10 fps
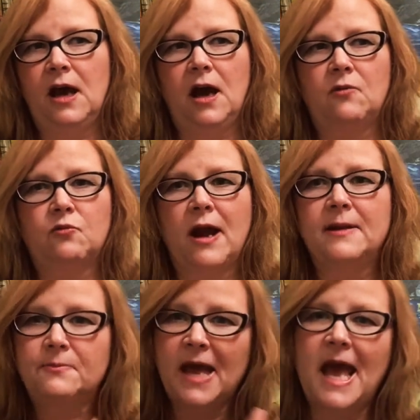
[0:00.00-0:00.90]

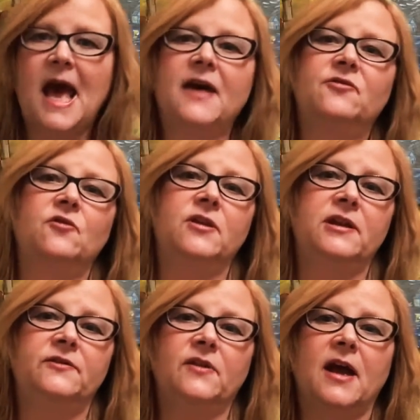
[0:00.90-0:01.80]
right path, or
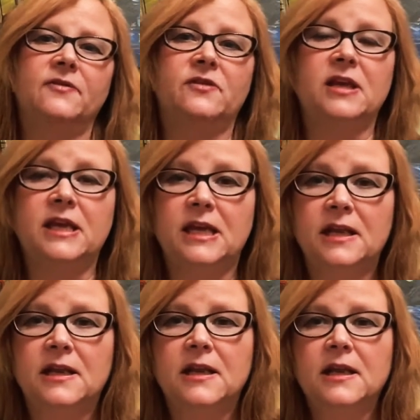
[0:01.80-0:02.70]
he's not
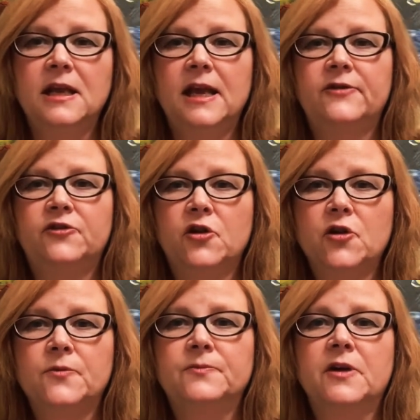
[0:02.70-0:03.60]
thinking in
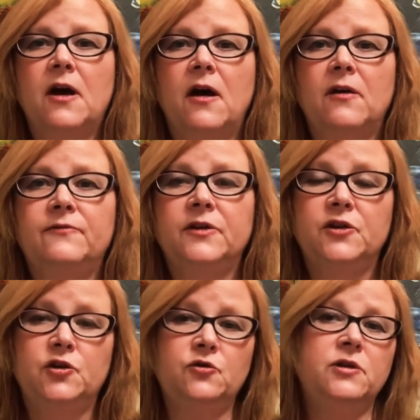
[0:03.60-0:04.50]
terms of
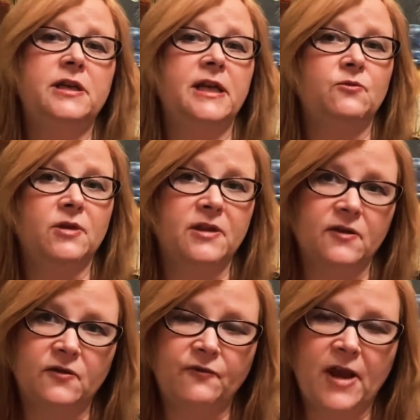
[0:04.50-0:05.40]
unity with
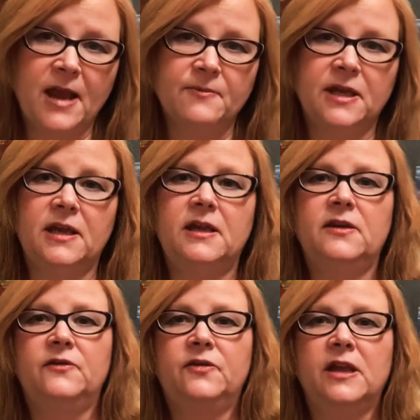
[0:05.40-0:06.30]
his family.
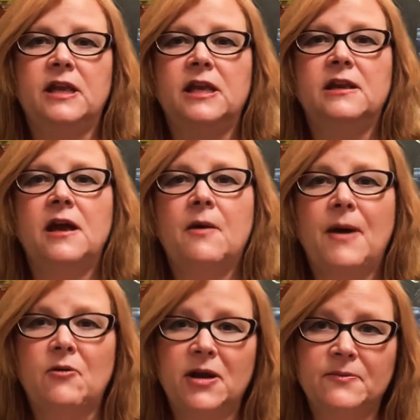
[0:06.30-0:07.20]
He's thinking
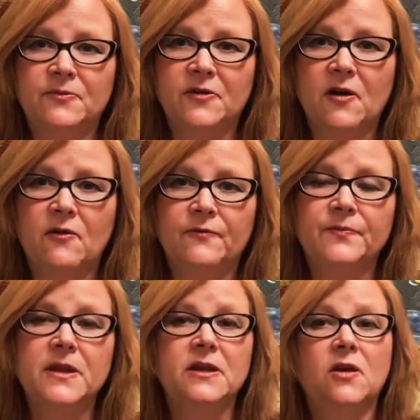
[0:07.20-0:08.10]
about himself,
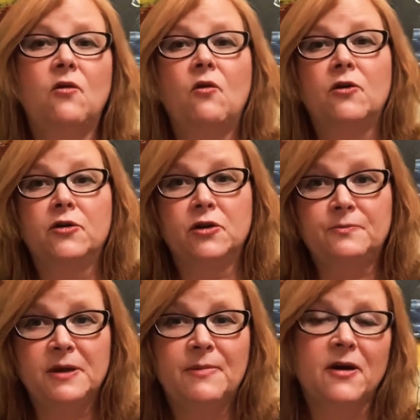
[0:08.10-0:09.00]
or it could
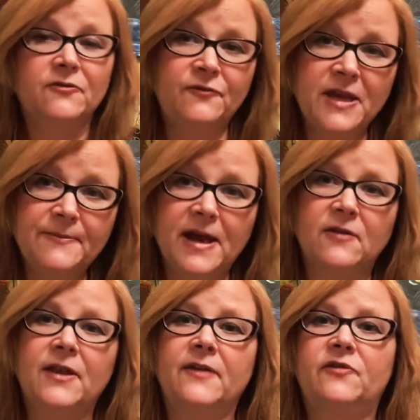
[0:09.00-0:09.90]
be about a female
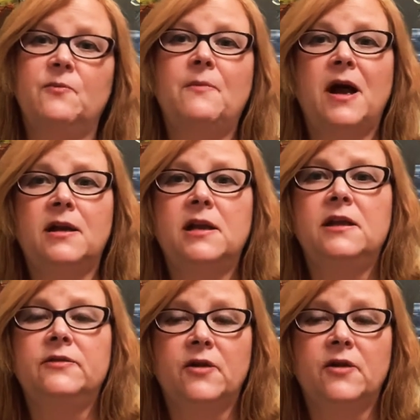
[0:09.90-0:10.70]
that's embodying